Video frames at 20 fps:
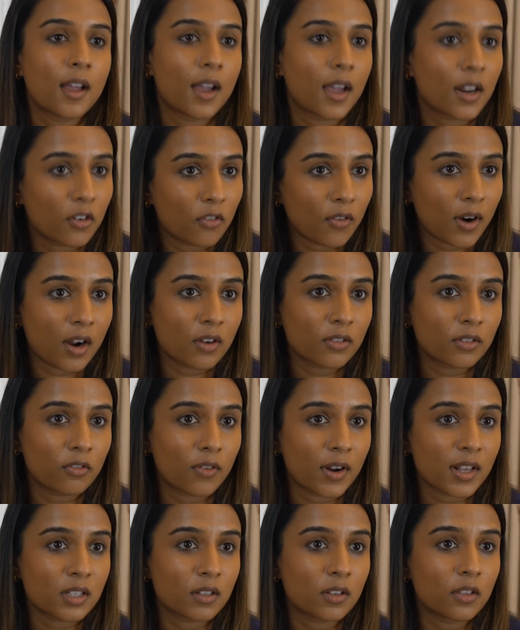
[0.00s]
and around the
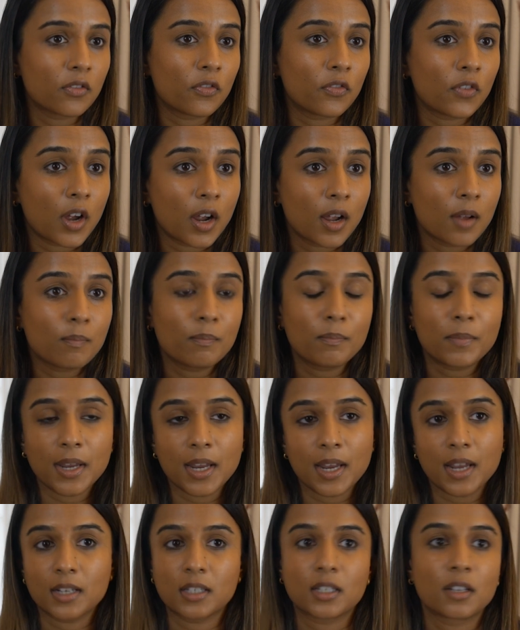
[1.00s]
rest of the firm,
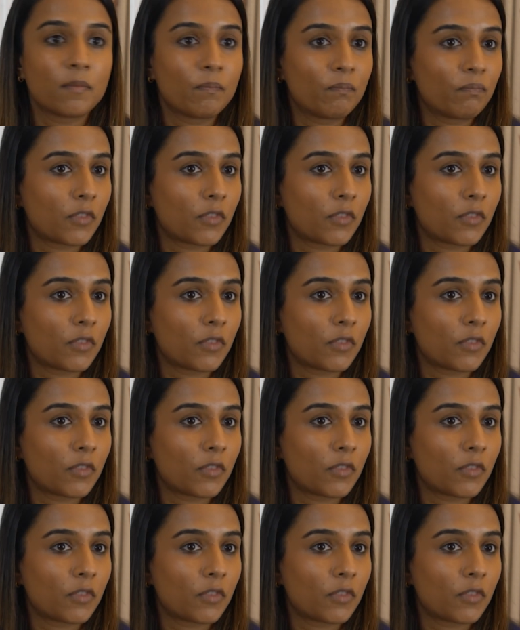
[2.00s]
be it